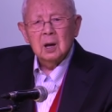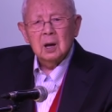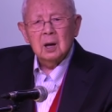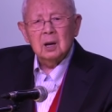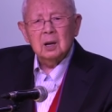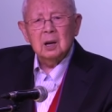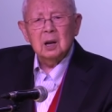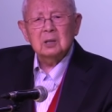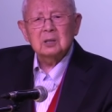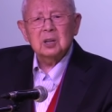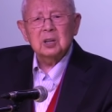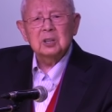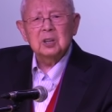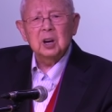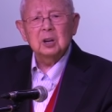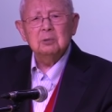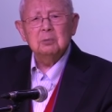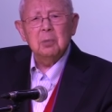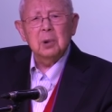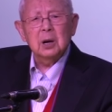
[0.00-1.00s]
And as a
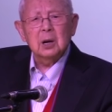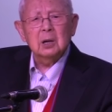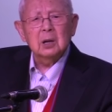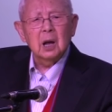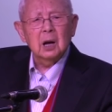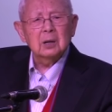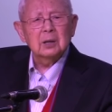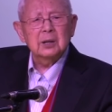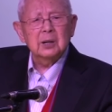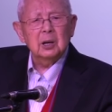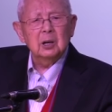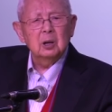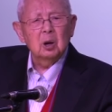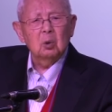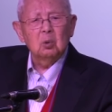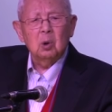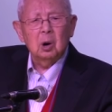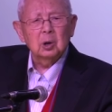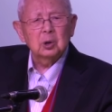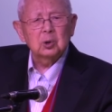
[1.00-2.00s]
young man, I did
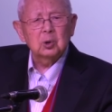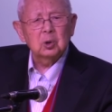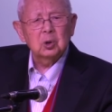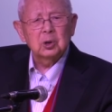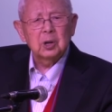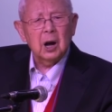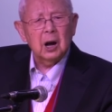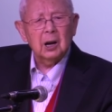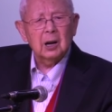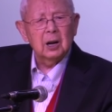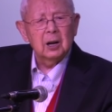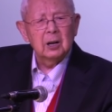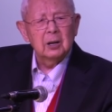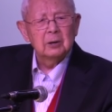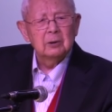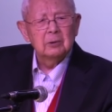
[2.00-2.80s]
not want to die.